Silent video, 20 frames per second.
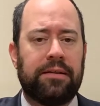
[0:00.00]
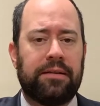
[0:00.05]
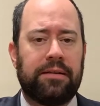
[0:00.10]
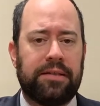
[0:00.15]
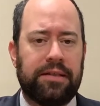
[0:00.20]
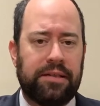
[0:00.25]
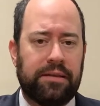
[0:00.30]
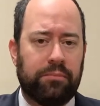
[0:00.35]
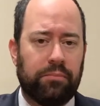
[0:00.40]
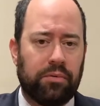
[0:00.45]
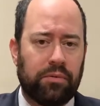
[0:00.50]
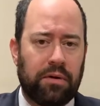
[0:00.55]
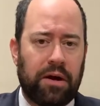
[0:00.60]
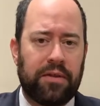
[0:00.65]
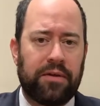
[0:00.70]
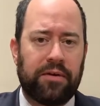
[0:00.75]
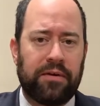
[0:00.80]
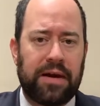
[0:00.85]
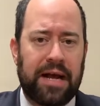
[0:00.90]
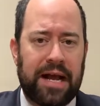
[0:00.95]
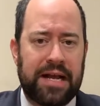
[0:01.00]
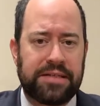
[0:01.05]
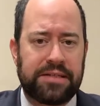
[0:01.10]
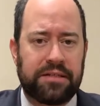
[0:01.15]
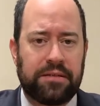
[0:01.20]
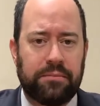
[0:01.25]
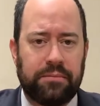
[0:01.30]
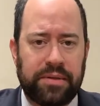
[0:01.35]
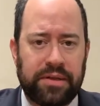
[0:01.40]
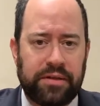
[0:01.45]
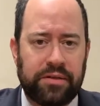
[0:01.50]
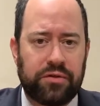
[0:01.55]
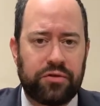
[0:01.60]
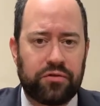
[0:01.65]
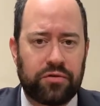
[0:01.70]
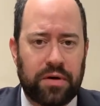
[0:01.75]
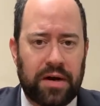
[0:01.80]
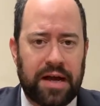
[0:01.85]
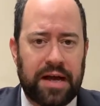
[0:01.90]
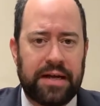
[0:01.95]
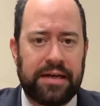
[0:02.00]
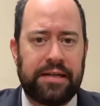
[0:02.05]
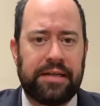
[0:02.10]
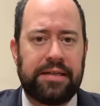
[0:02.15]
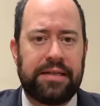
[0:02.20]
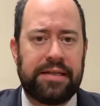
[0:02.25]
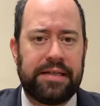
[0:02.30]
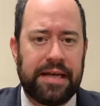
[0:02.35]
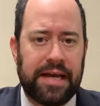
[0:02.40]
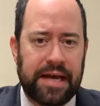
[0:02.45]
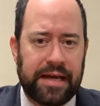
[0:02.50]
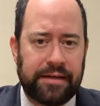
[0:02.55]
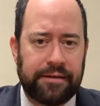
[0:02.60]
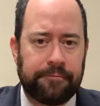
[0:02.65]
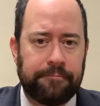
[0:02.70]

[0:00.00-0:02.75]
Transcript: The brother hasn't been tried yet.